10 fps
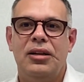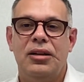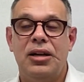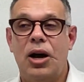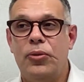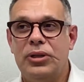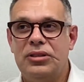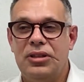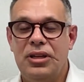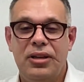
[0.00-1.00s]
now we were
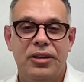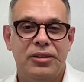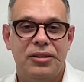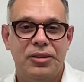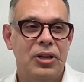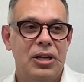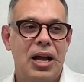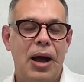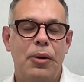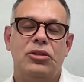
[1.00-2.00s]
seeing it.
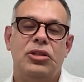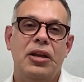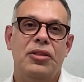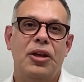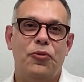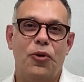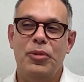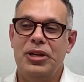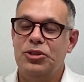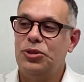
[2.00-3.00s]
I'm not saying that for
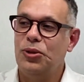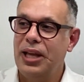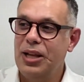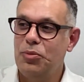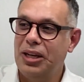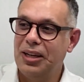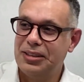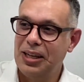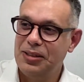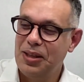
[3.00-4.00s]
me it's too late
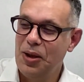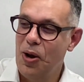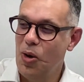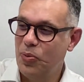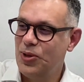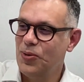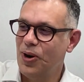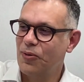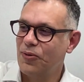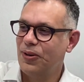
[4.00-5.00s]
because I still hope to
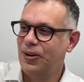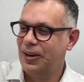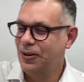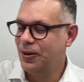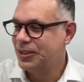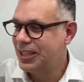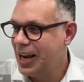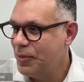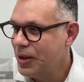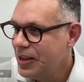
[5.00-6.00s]
work for a long
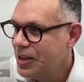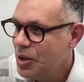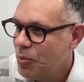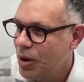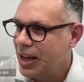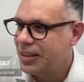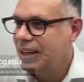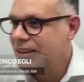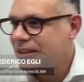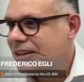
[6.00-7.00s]
time. But I
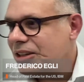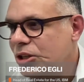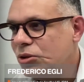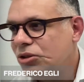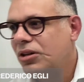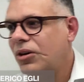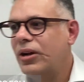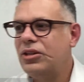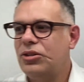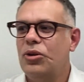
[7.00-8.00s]
think the new
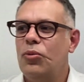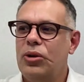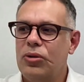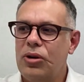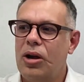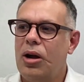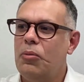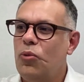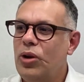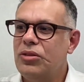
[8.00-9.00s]
generation will
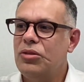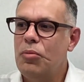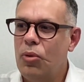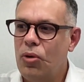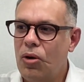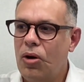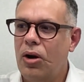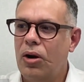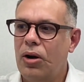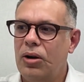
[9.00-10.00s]
come with
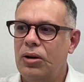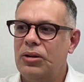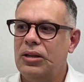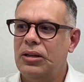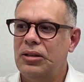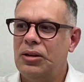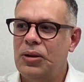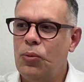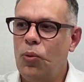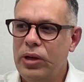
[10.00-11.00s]
more
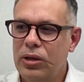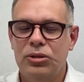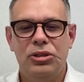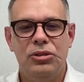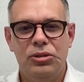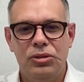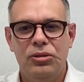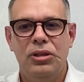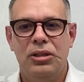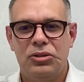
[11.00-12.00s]
a will to do
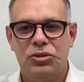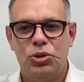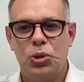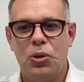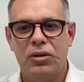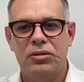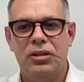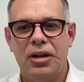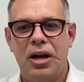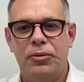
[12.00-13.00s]
this stronger
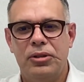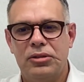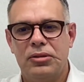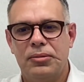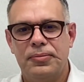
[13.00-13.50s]
than ours.